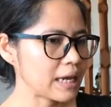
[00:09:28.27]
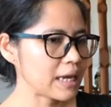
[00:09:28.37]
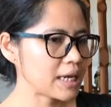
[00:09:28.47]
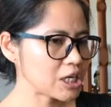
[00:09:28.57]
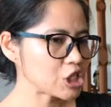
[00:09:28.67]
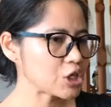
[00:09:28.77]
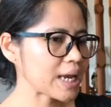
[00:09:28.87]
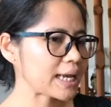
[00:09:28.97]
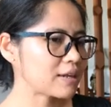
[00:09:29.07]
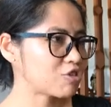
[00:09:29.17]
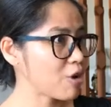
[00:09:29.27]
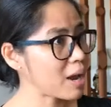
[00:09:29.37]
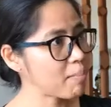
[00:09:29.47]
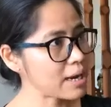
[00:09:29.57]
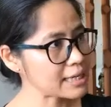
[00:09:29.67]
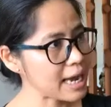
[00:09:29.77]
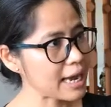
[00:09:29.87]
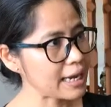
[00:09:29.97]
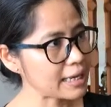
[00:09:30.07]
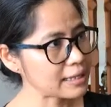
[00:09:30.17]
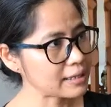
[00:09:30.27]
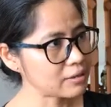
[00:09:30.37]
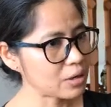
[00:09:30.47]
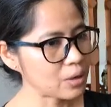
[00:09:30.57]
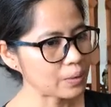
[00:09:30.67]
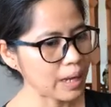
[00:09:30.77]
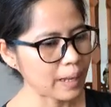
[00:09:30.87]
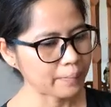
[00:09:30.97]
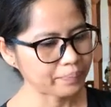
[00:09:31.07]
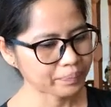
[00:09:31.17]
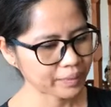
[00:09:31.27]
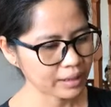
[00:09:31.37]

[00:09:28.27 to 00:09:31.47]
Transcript: initiate a tripartite, you know, um,